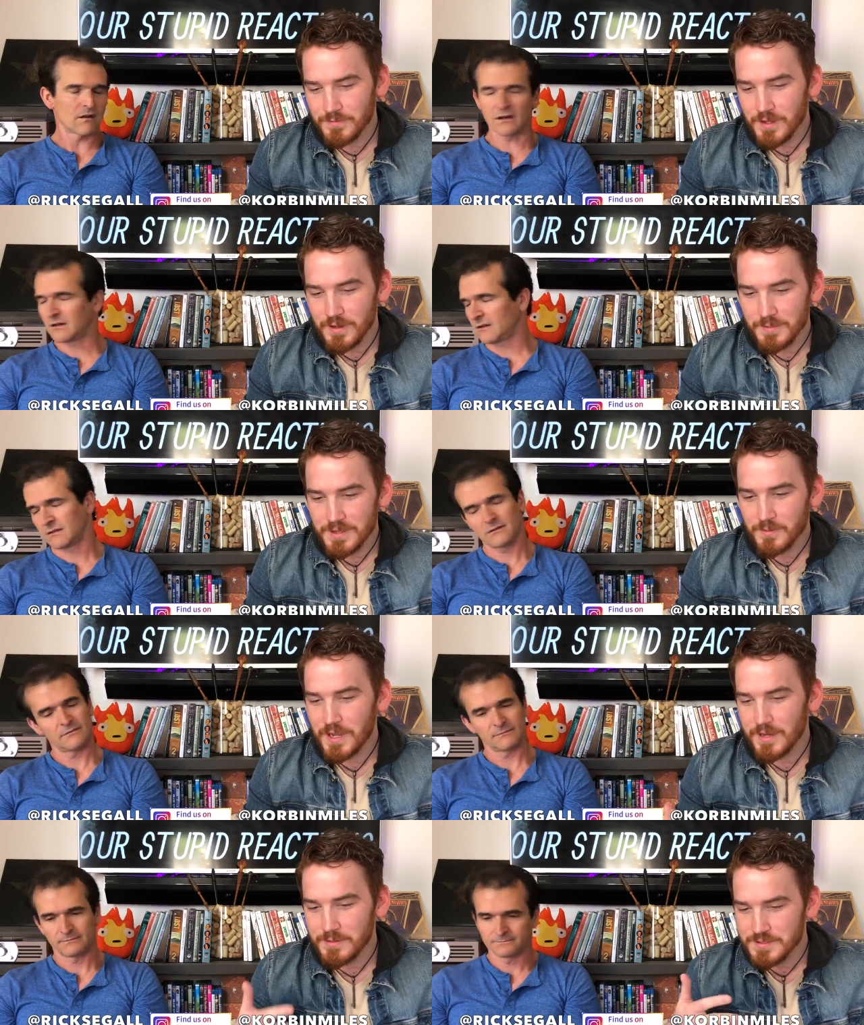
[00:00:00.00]
Speaker 1: film in the
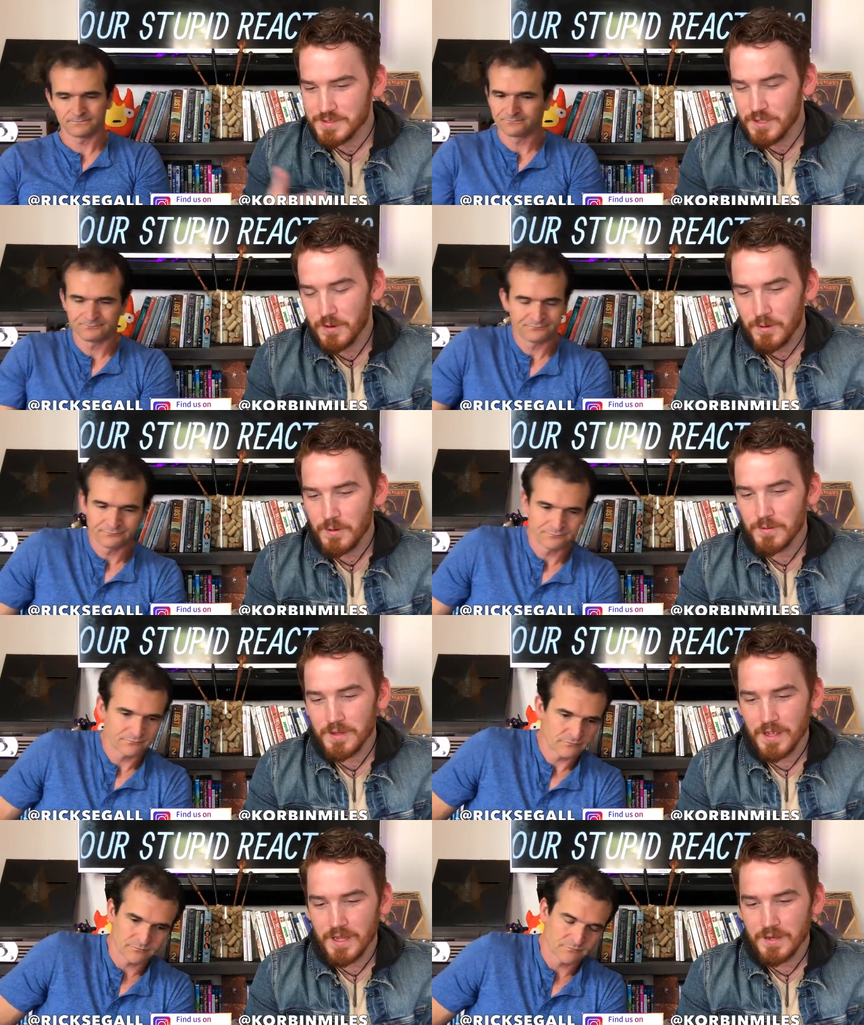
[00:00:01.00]
way it was
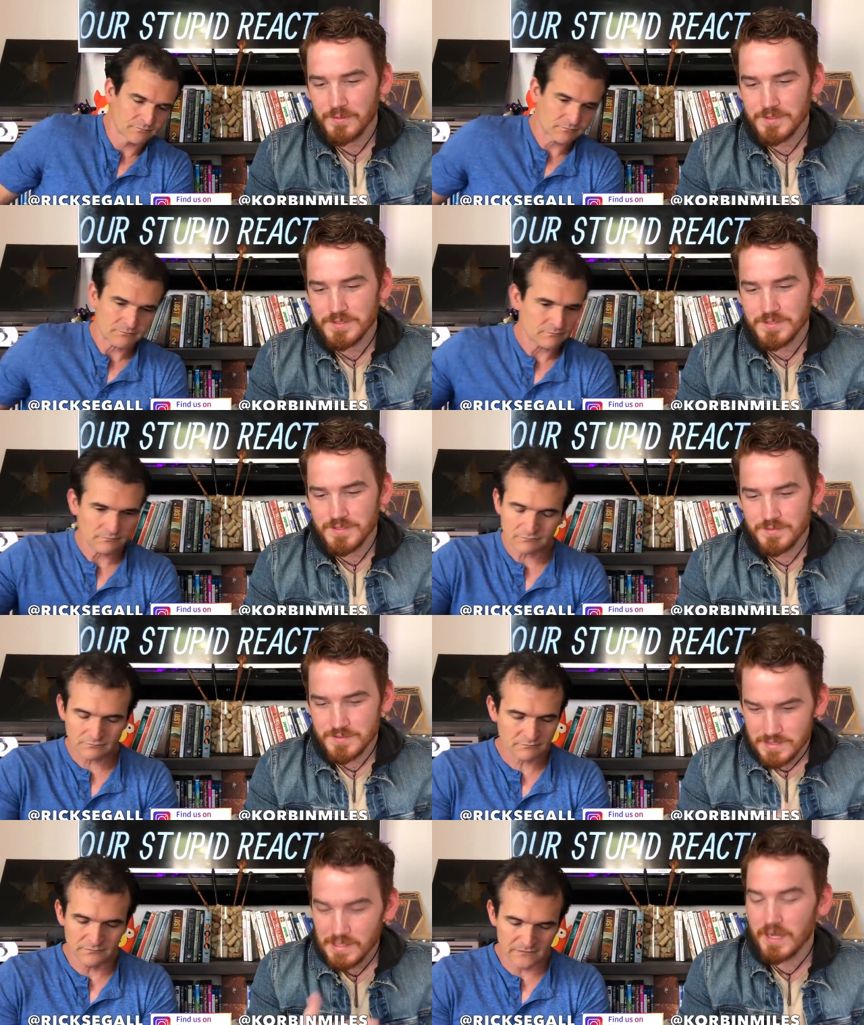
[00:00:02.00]
told, and it was it
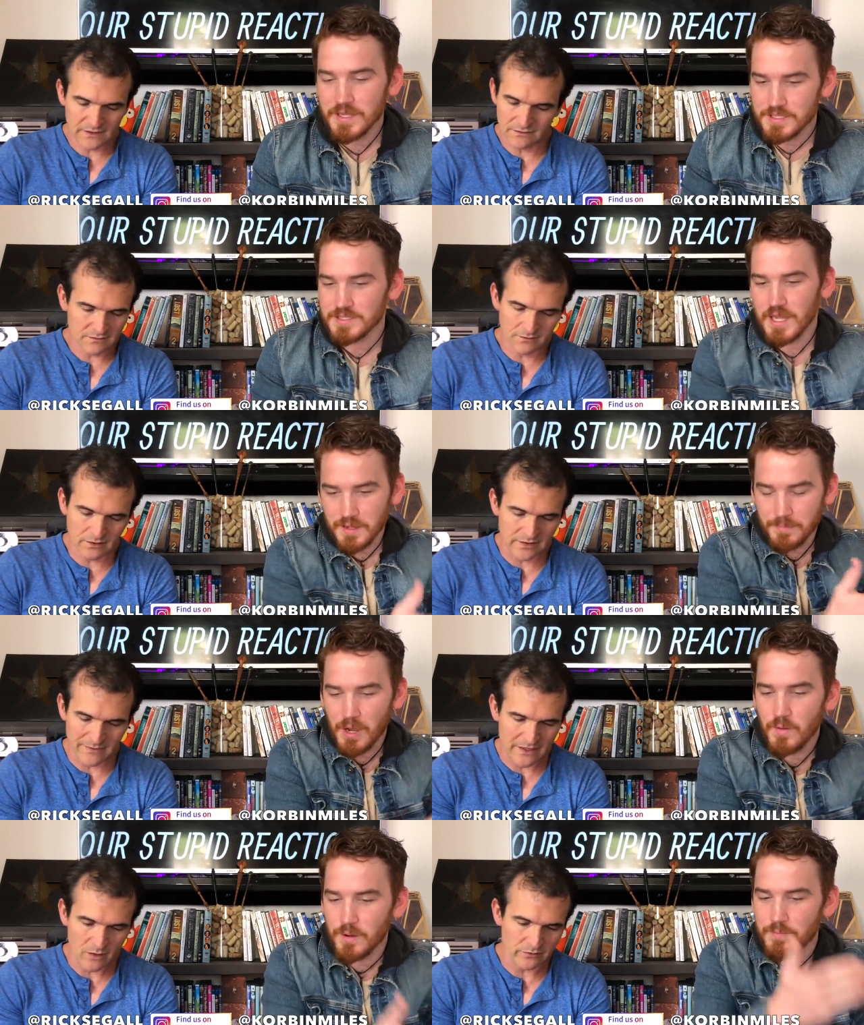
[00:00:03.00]
was literally just like Looking
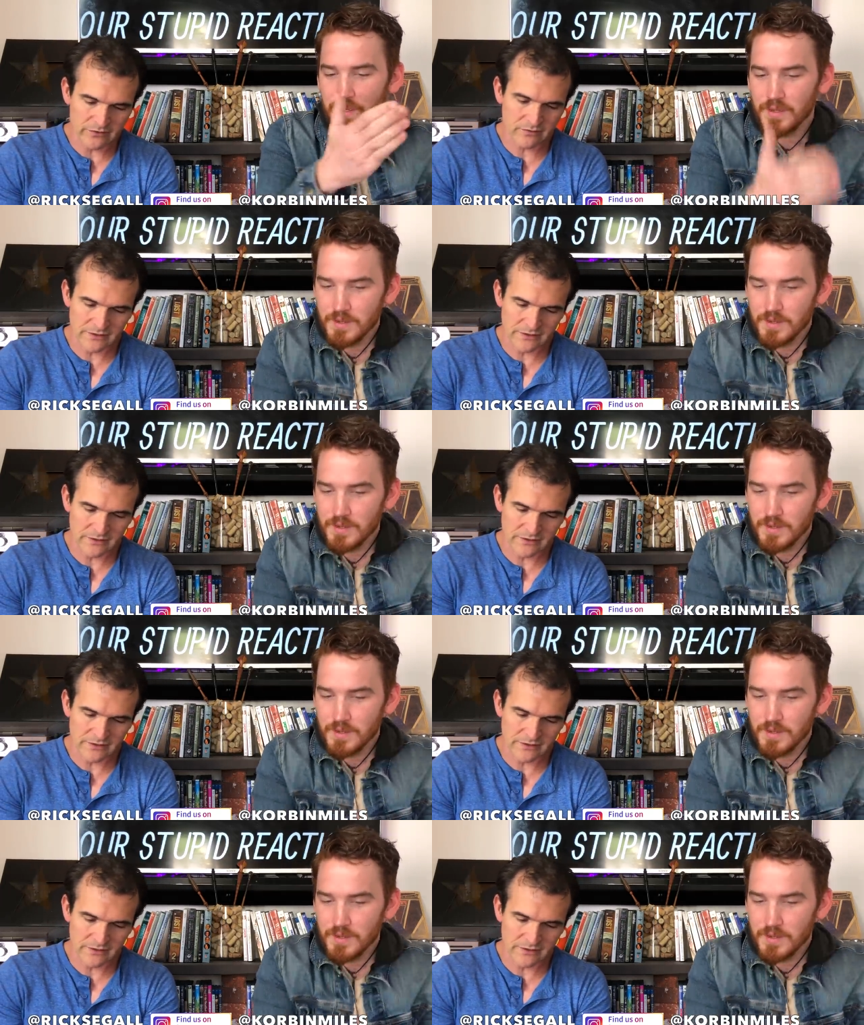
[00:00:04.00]
a poem.